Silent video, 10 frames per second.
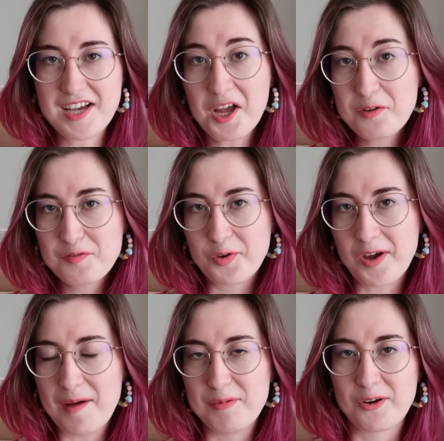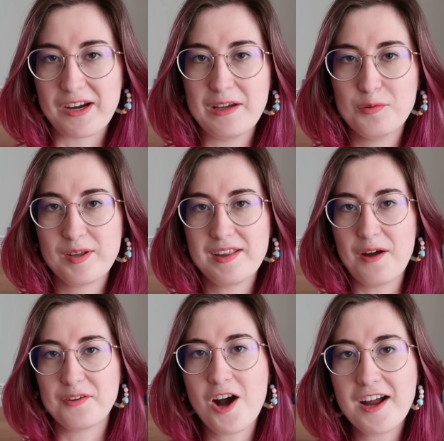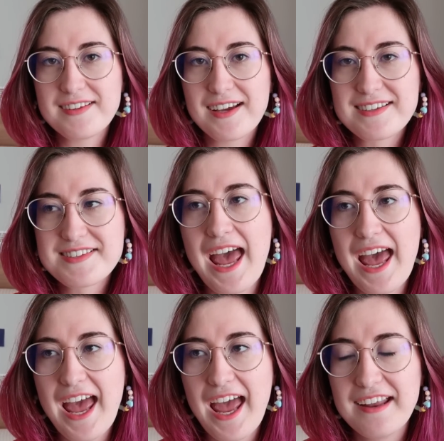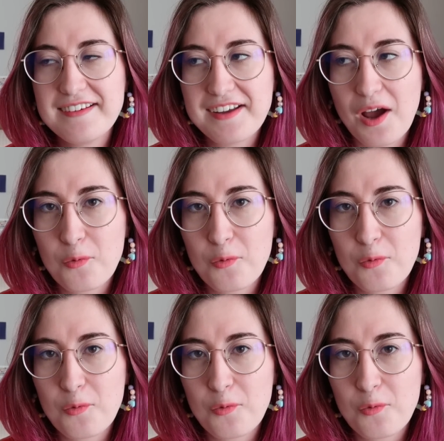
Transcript: ton of vocabulary without context and